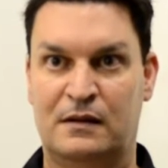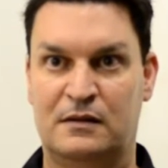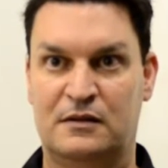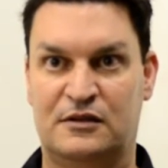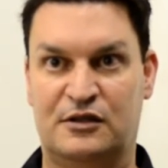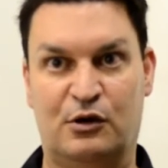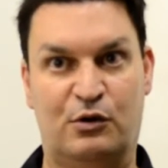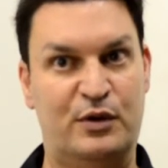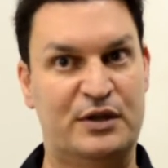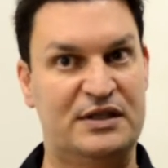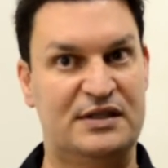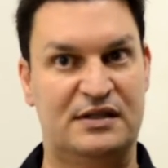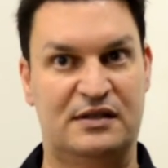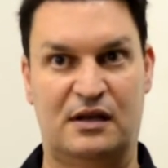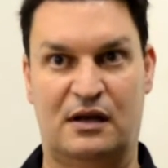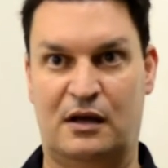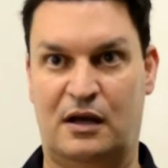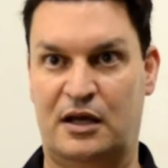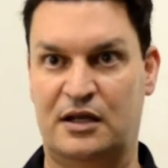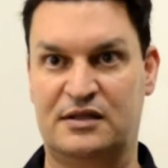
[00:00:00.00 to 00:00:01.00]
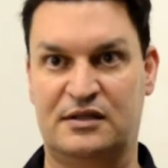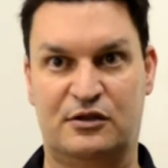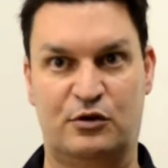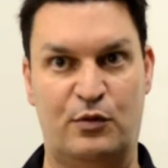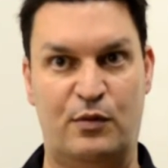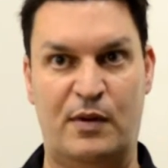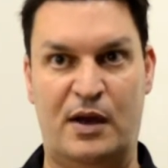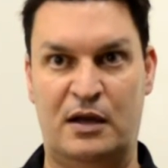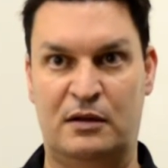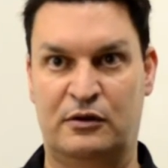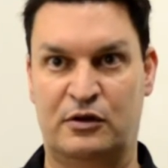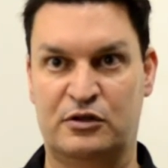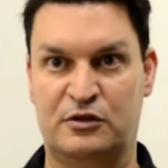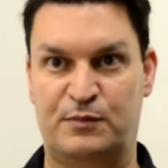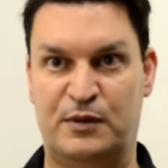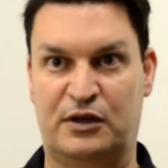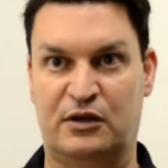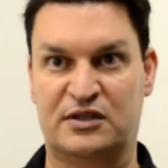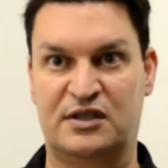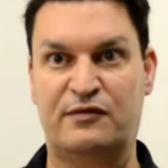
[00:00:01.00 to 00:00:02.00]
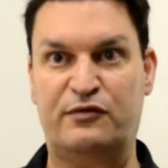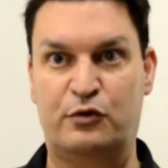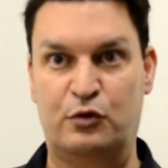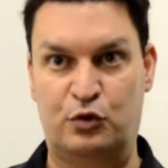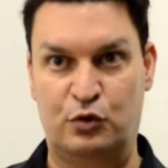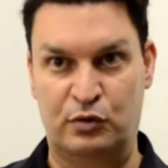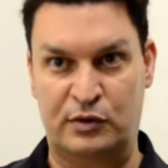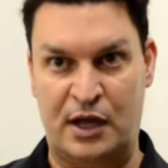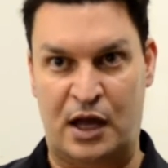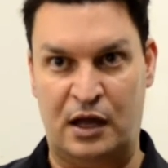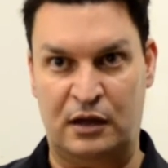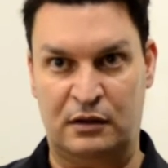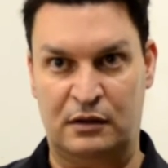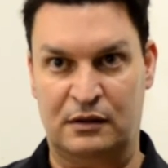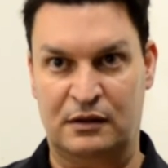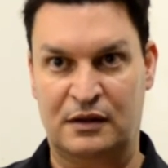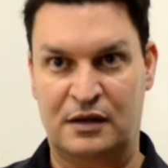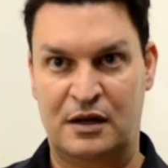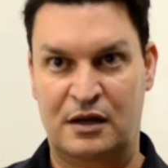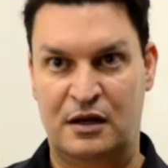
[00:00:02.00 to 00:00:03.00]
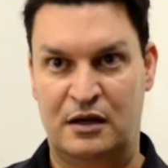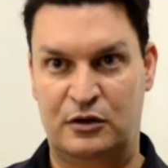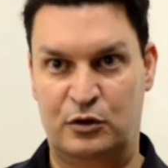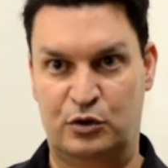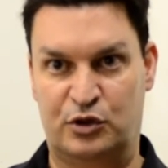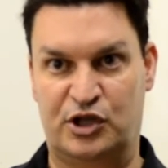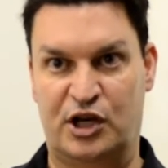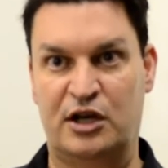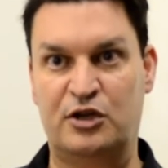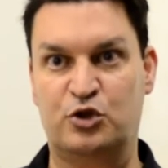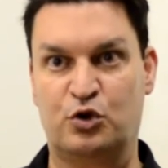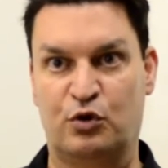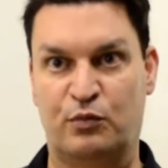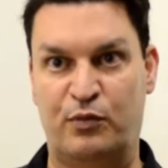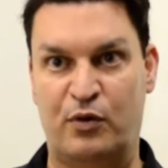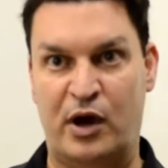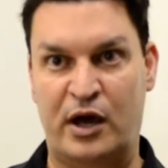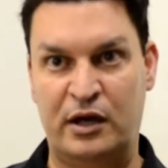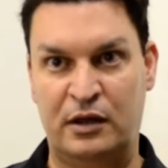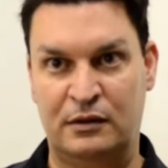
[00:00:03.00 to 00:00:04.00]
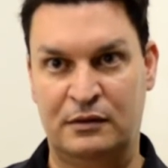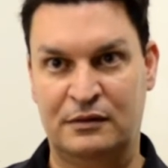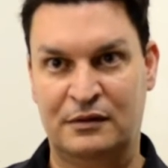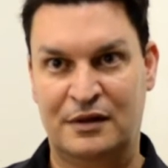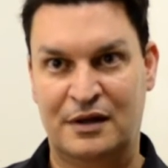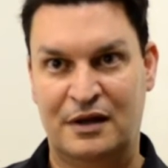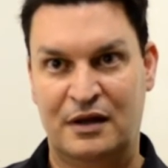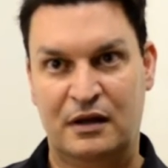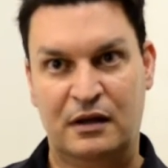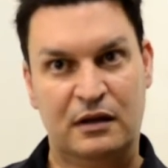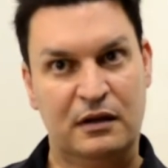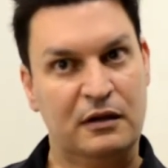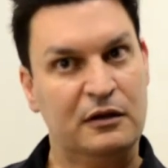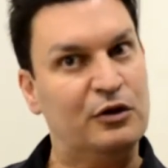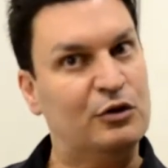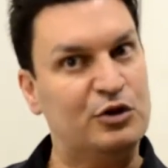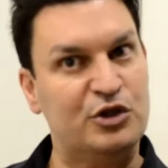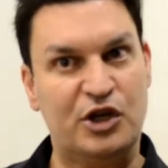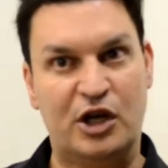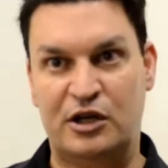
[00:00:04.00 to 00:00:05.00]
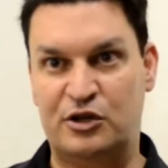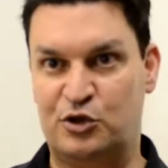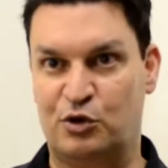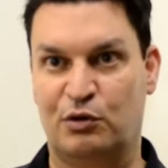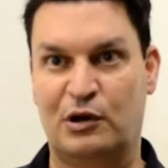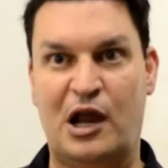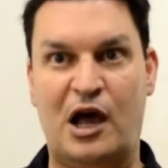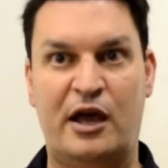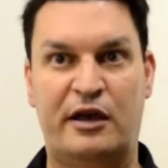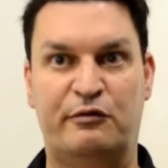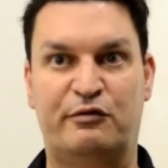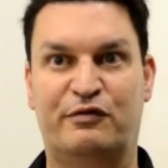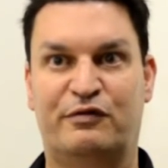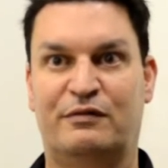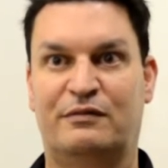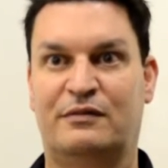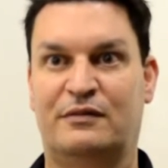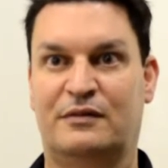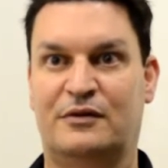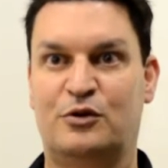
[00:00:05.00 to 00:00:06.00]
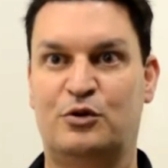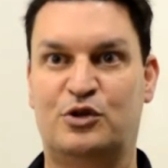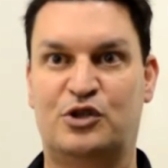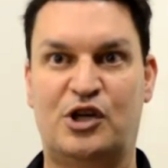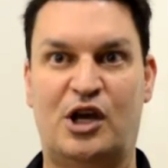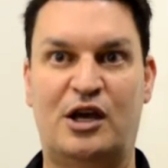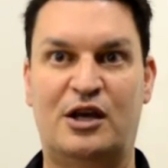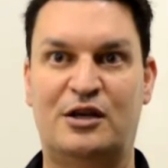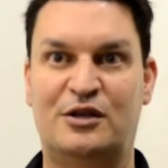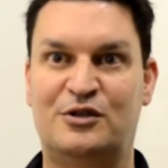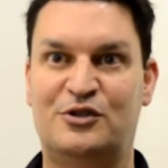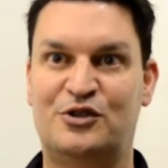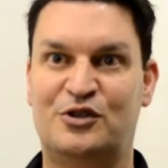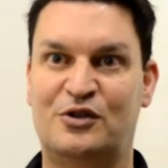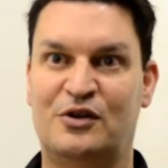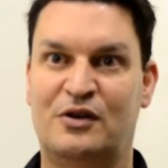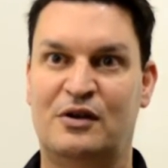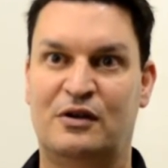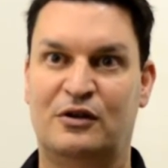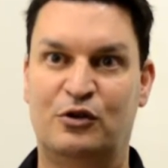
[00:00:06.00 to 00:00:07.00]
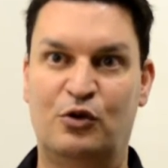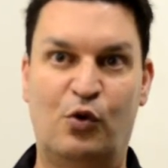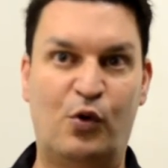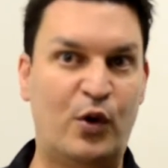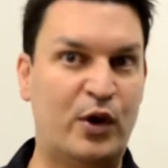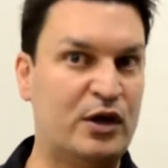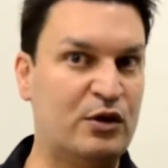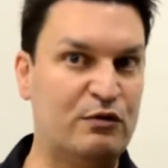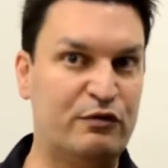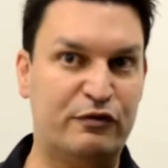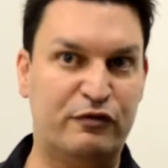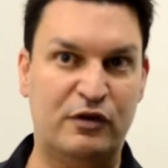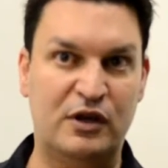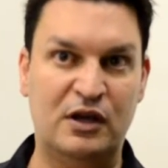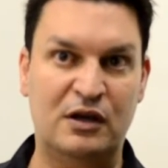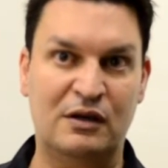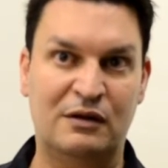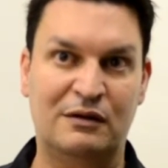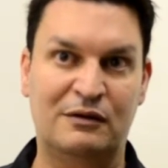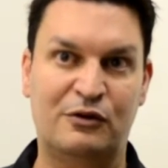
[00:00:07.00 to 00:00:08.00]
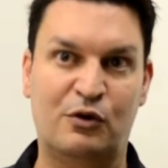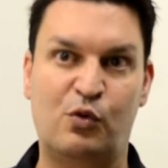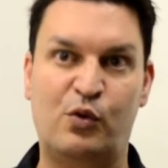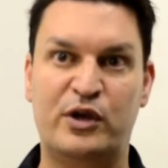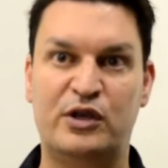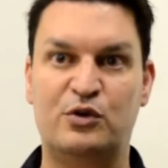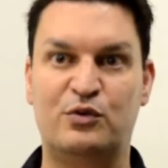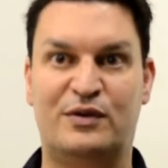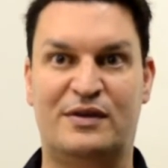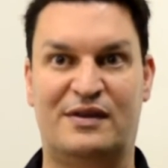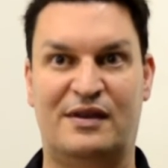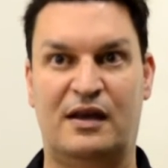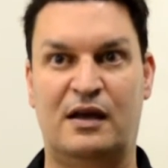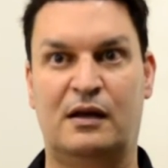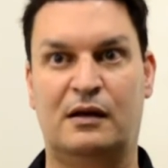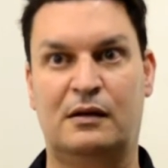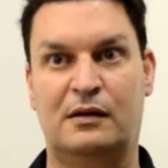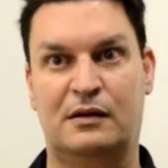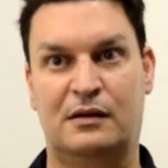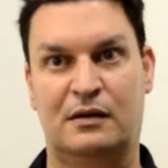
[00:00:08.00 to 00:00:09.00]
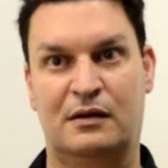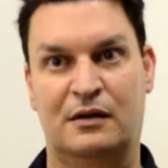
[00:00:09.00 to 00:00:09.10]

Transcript: So it's tremendous, because if you do that, you change your brain, you change your life, you change the way you feel, the way you think.